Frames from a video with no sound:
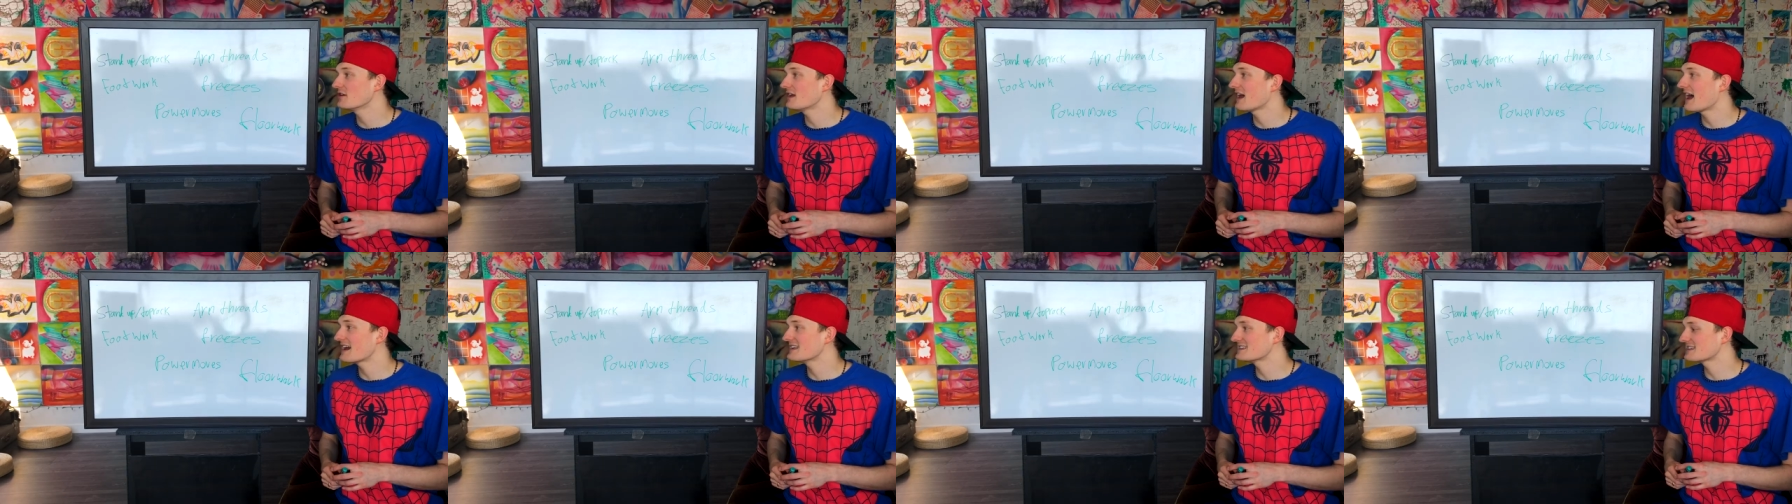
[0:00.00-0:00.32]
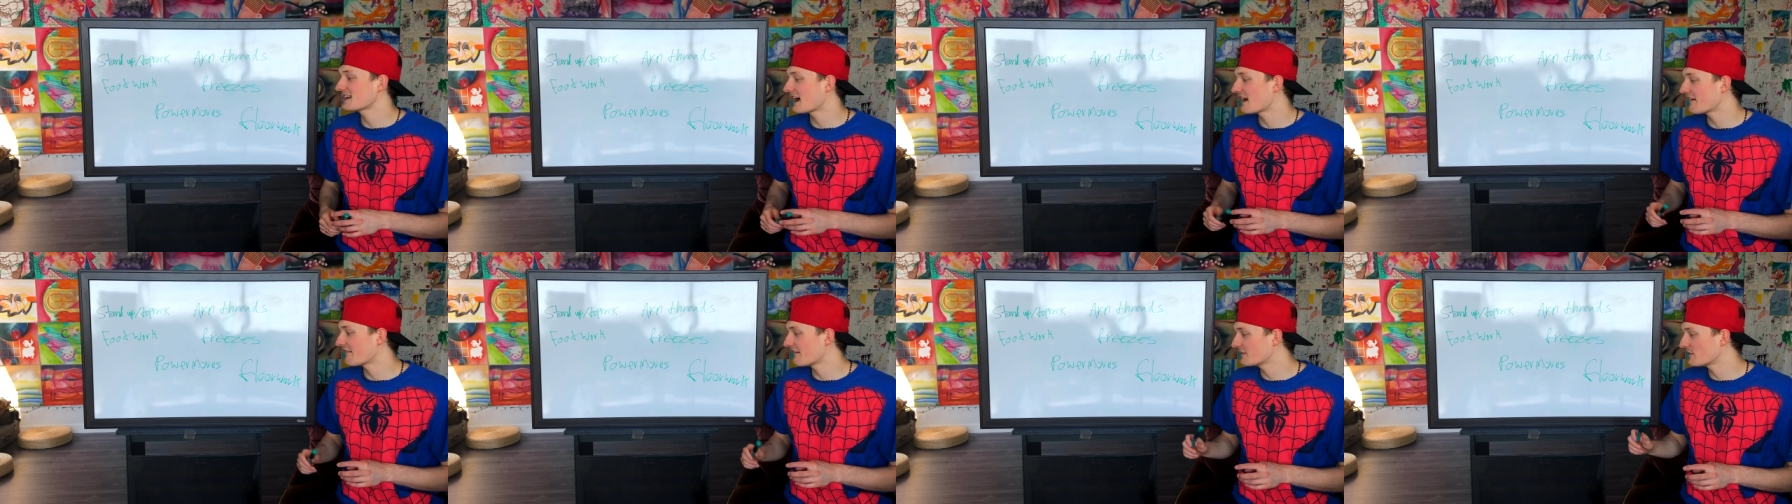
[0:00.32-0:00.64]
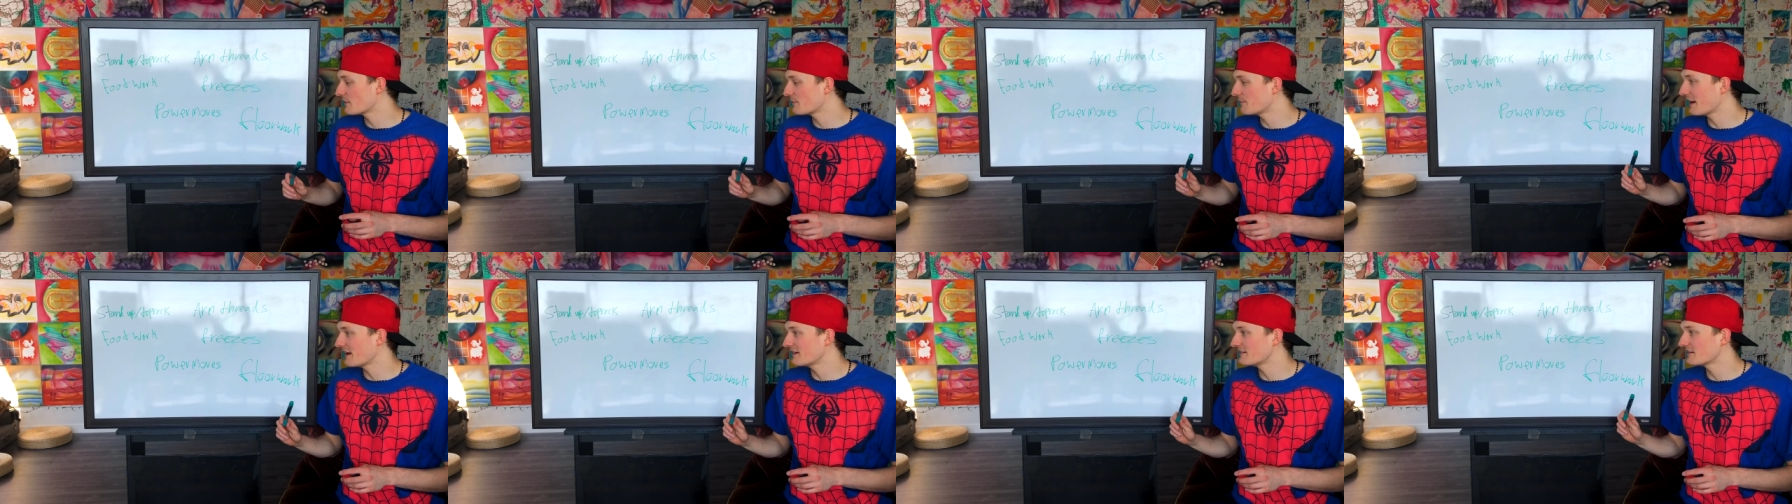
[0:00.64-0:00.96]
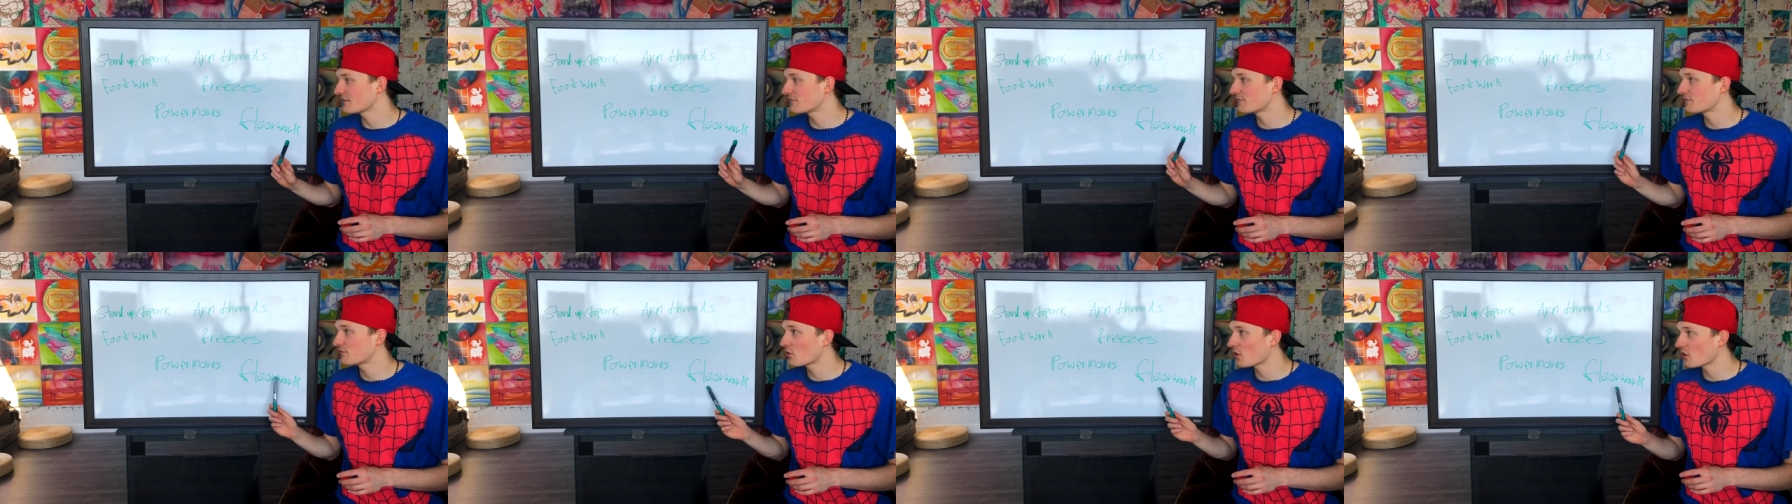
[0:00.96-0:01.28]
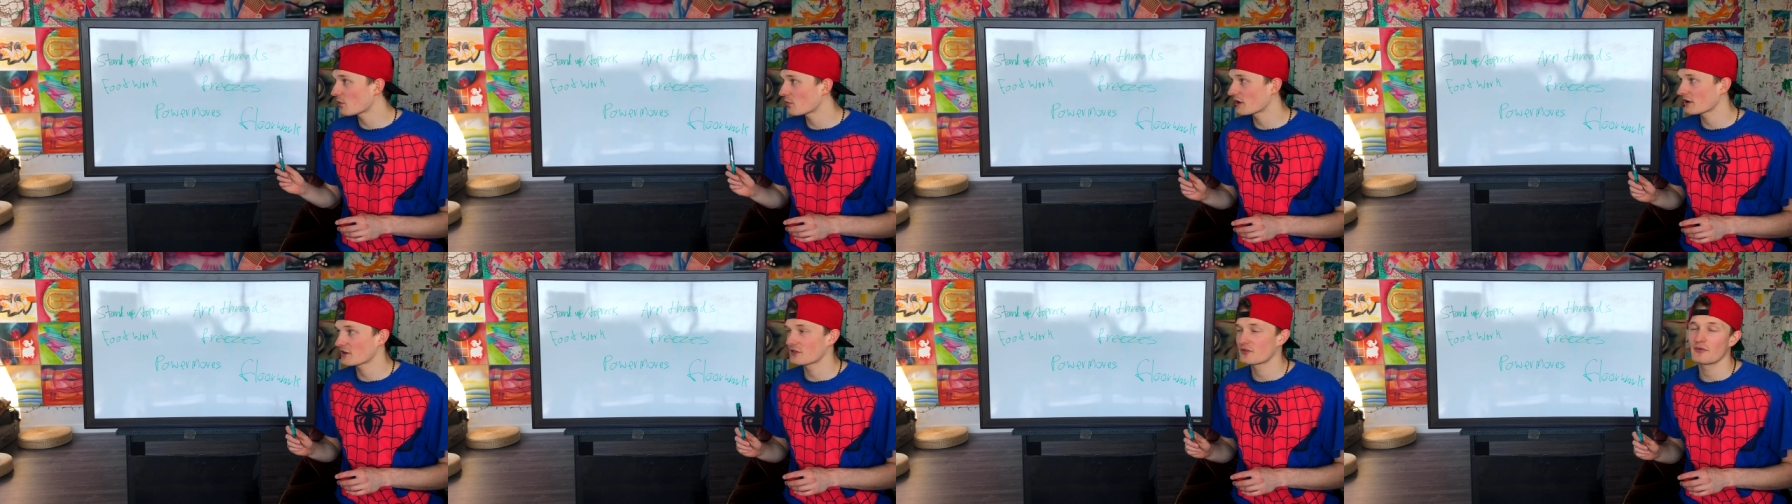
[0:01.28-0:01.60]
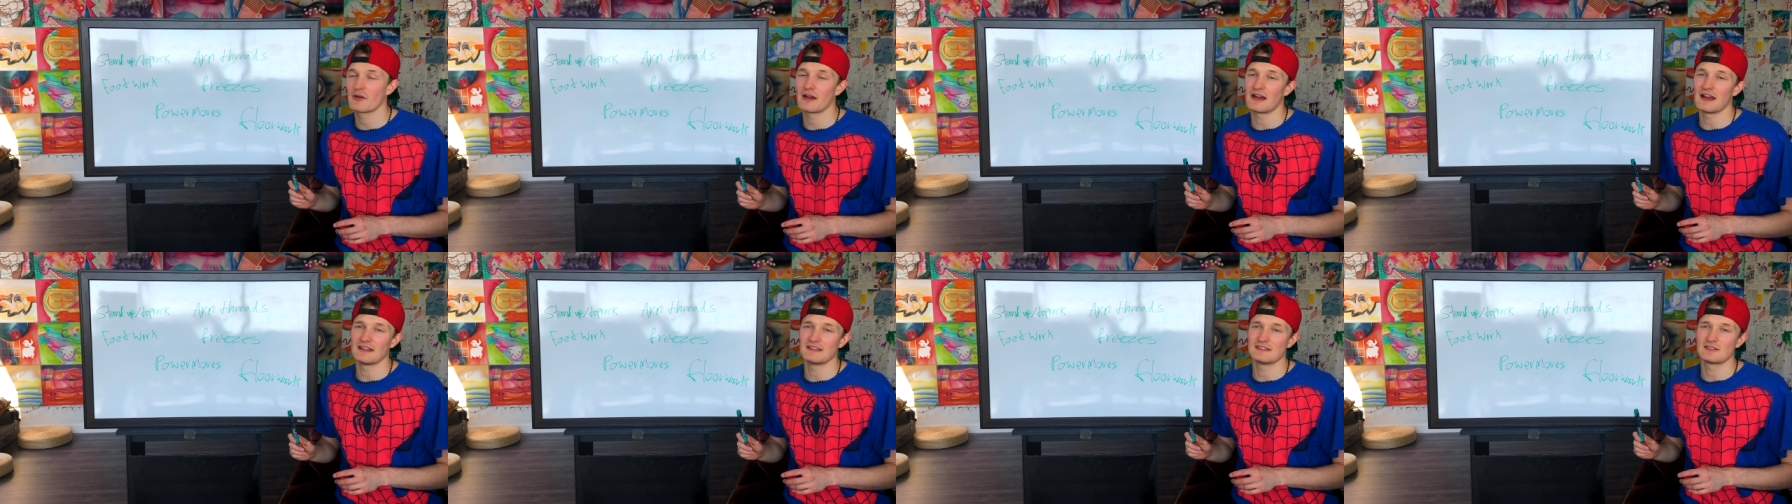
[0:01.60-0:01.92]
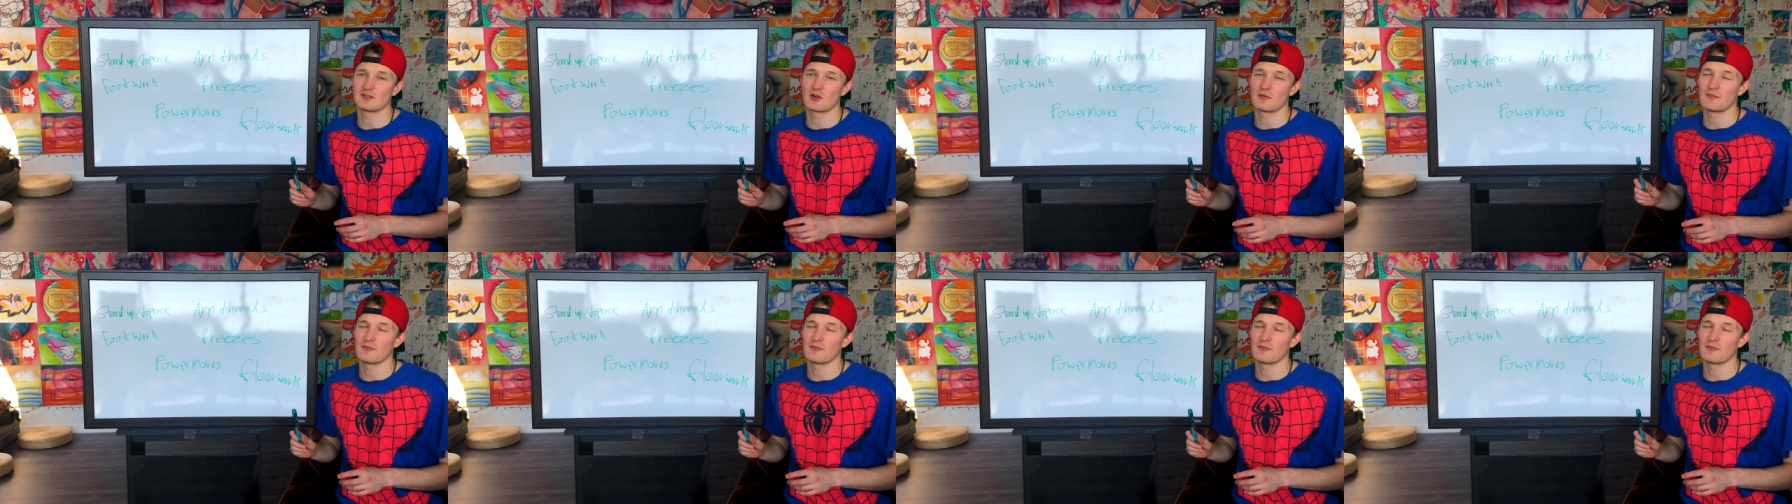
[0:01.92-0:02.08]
you guys kind of like the basic floor work threads,